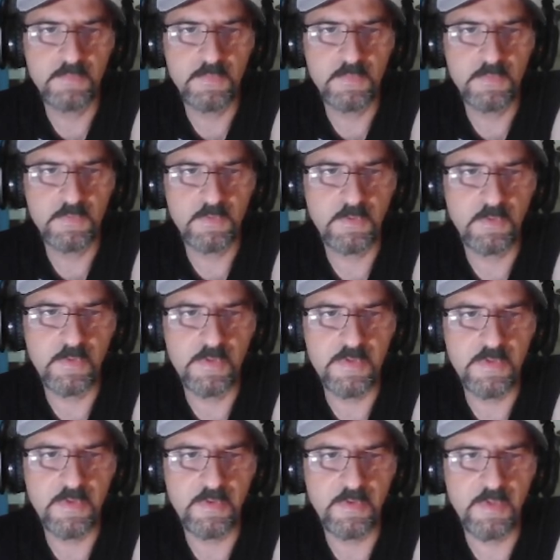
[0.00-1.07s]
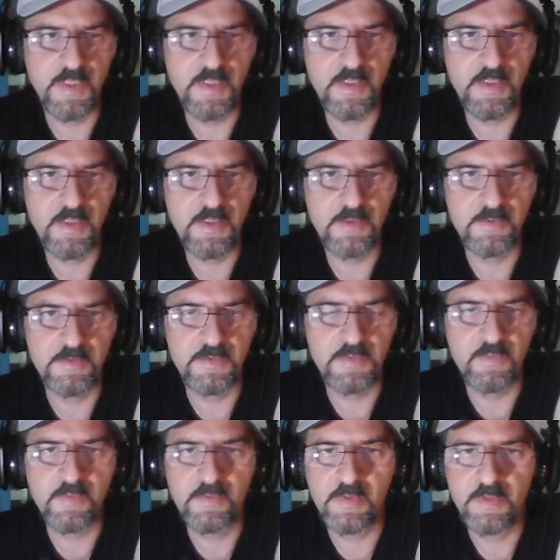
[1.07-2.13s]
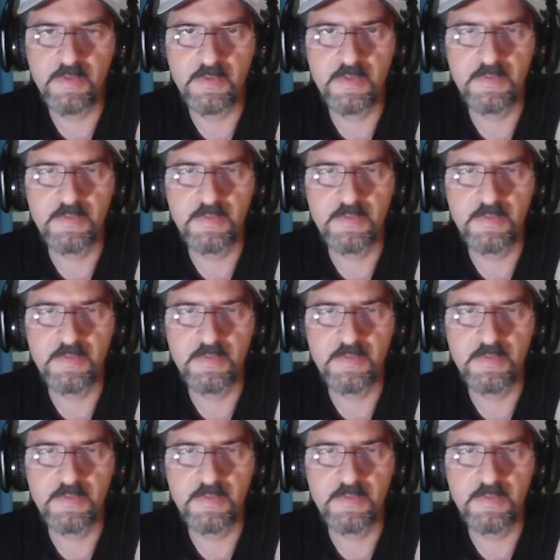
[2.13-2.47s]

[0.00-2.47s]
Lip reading: So is there an Igni or something like that?